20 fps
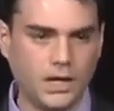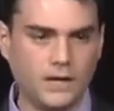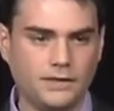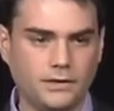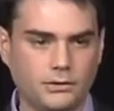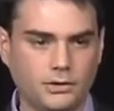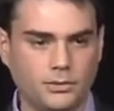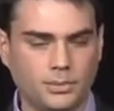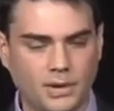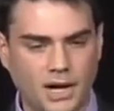
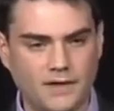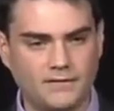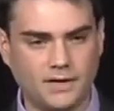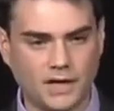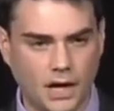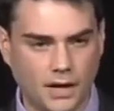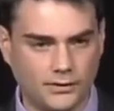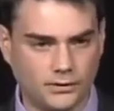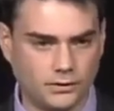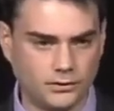they were
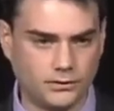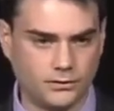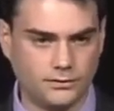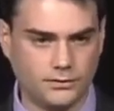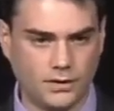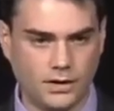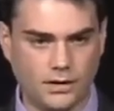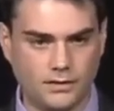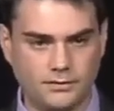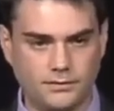depriving others
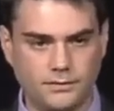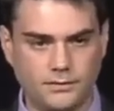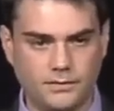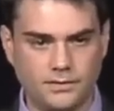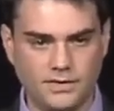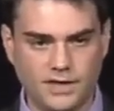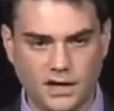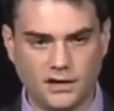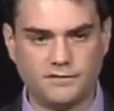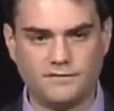of
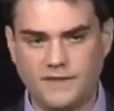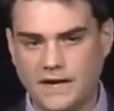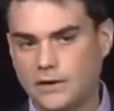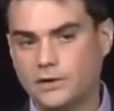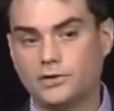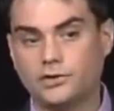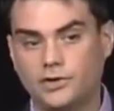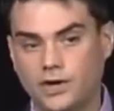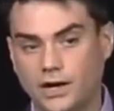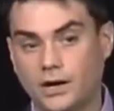their
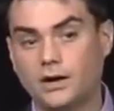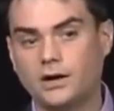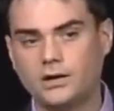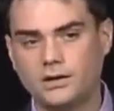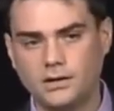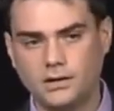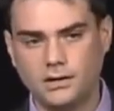fair share.